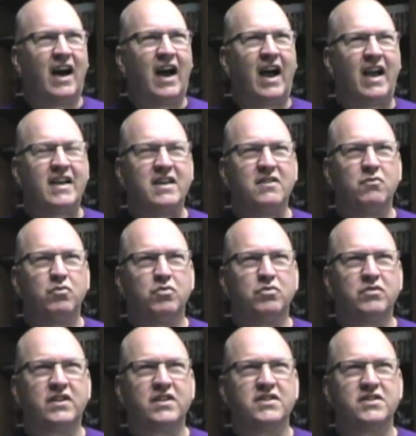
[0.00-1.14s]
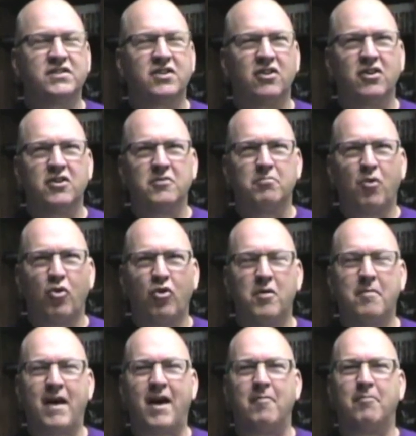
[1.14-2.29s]
I concerned more
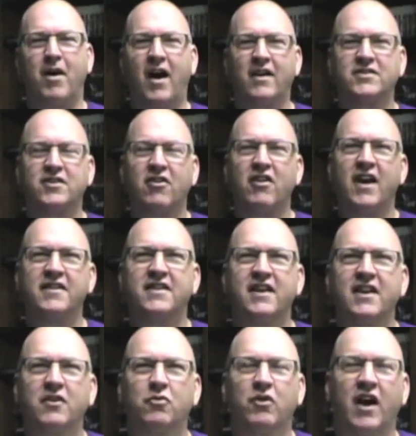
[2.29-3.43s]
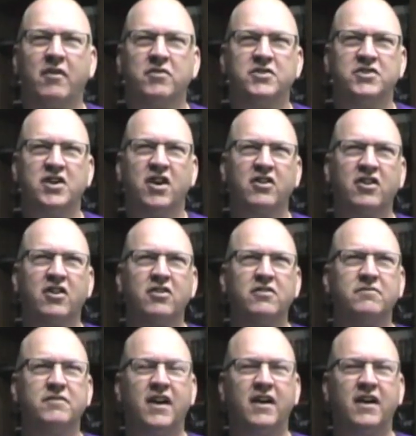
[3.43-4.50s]
about box art, I think, when I was younger.